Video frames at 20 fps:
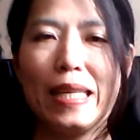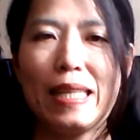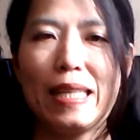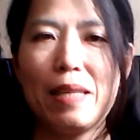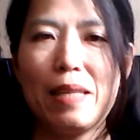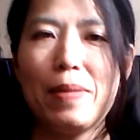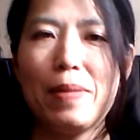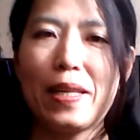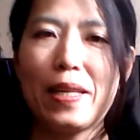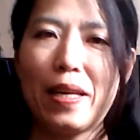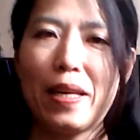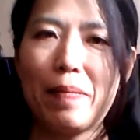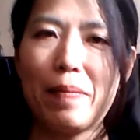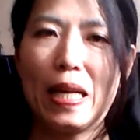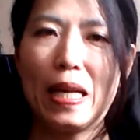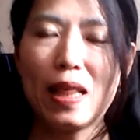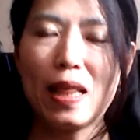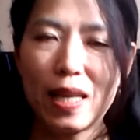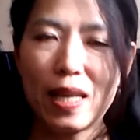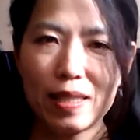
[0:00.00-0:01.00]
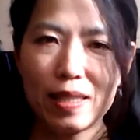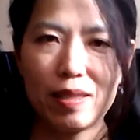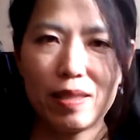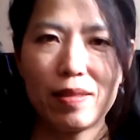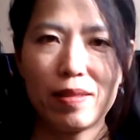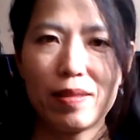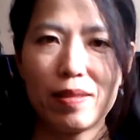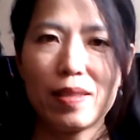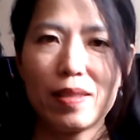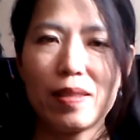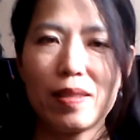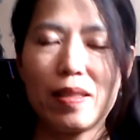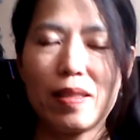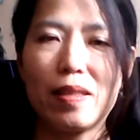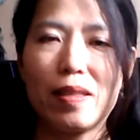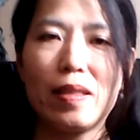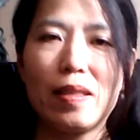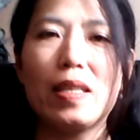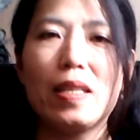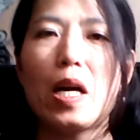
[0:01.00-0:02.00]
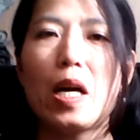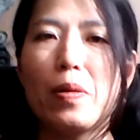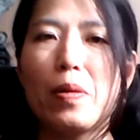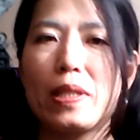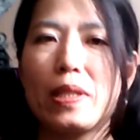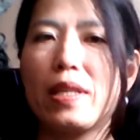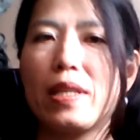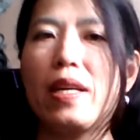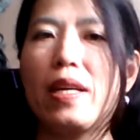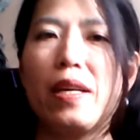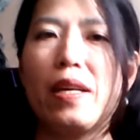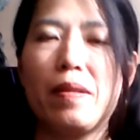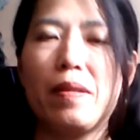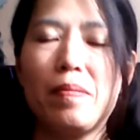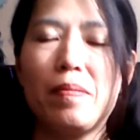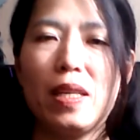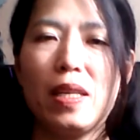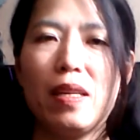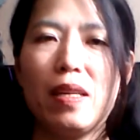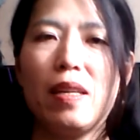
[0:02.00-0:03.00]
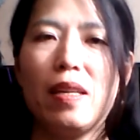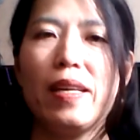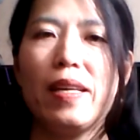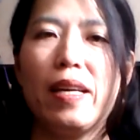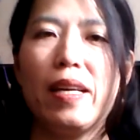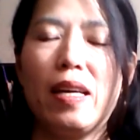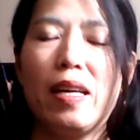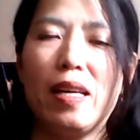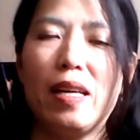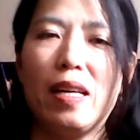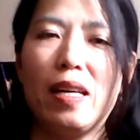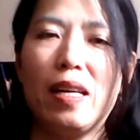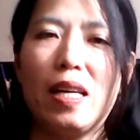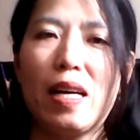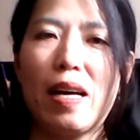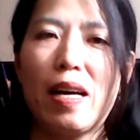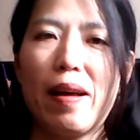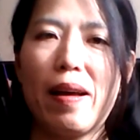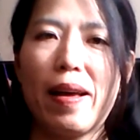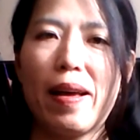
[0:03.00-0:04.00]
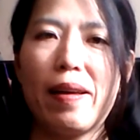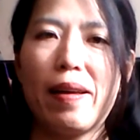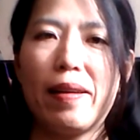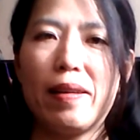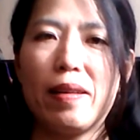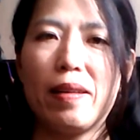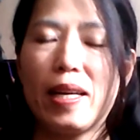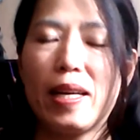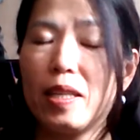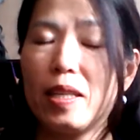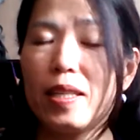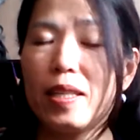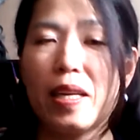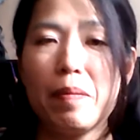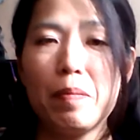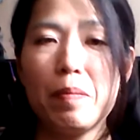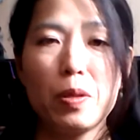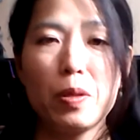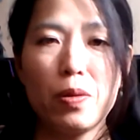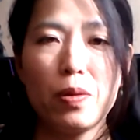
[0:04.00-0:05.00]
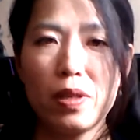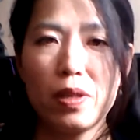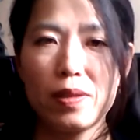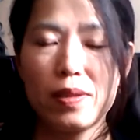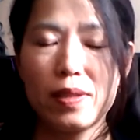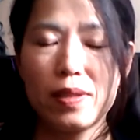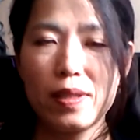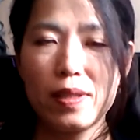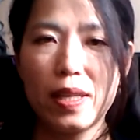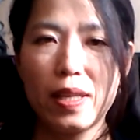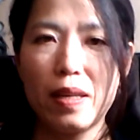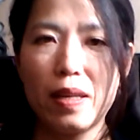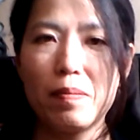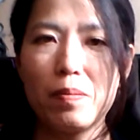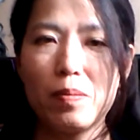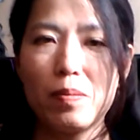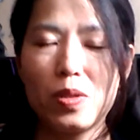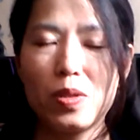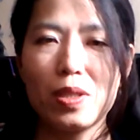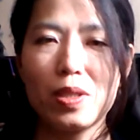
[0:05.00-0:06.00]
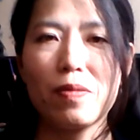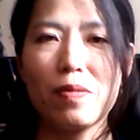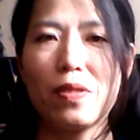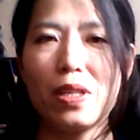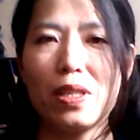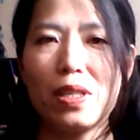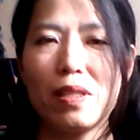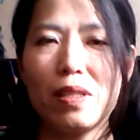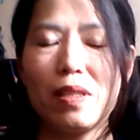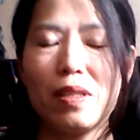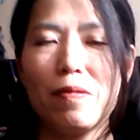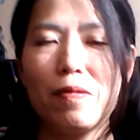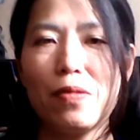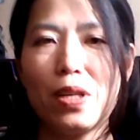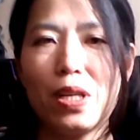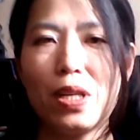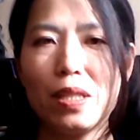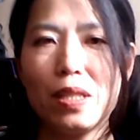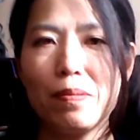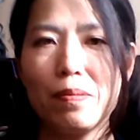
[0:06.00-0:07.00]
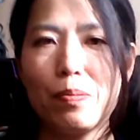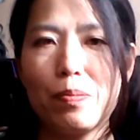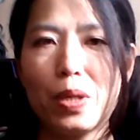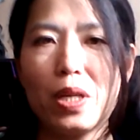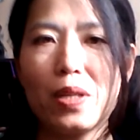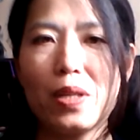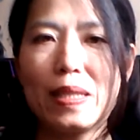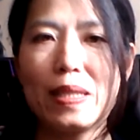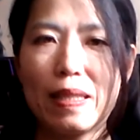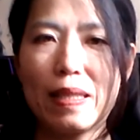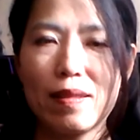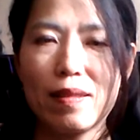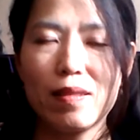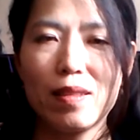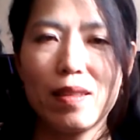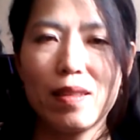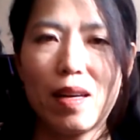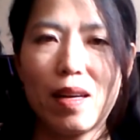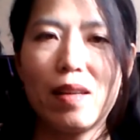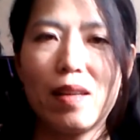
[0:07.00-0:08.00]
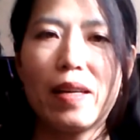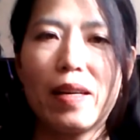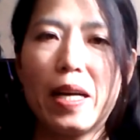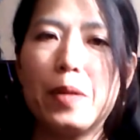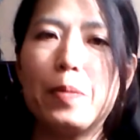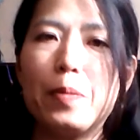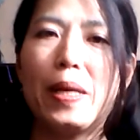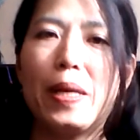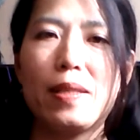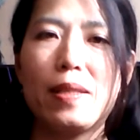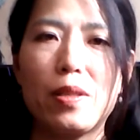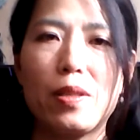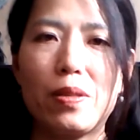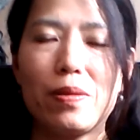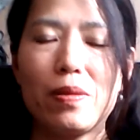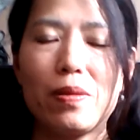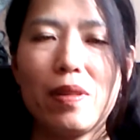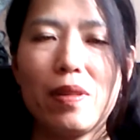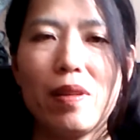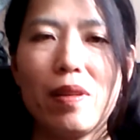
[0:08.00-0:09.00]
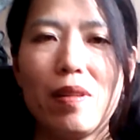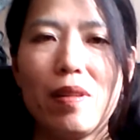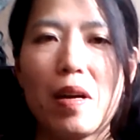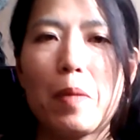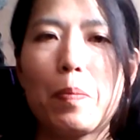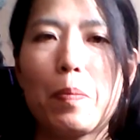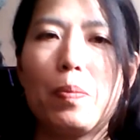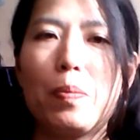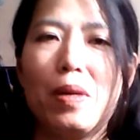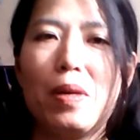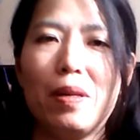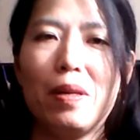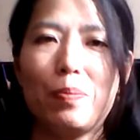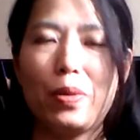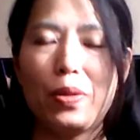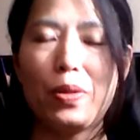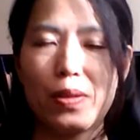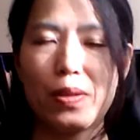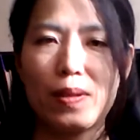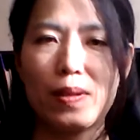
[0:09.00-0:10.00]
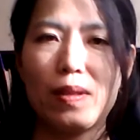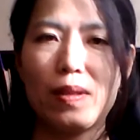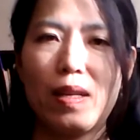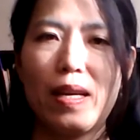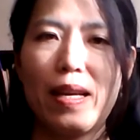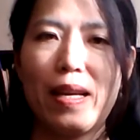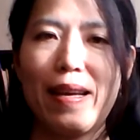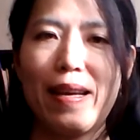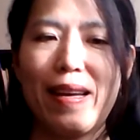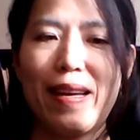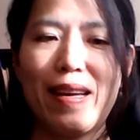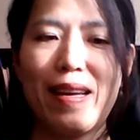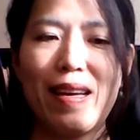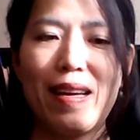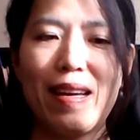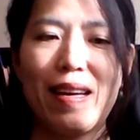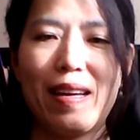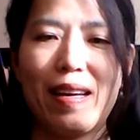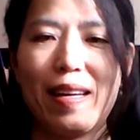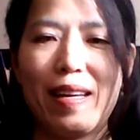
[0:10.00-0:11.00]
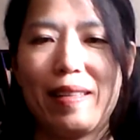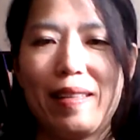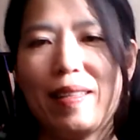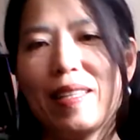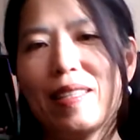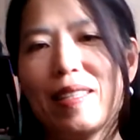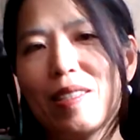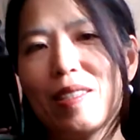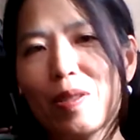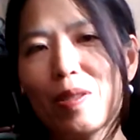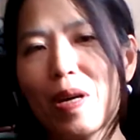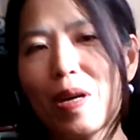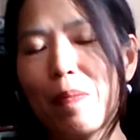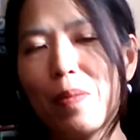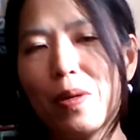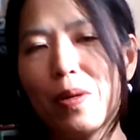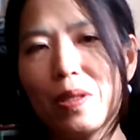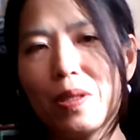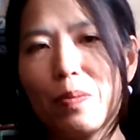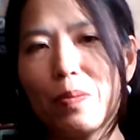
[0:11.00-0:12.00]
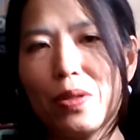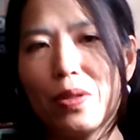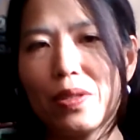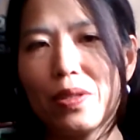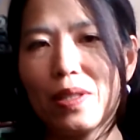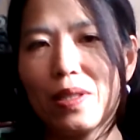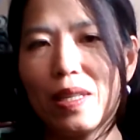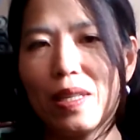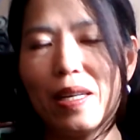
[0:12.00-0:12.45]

He became enlightened in our time. I came across him just from browsing on Amazon books, and then I bought the book.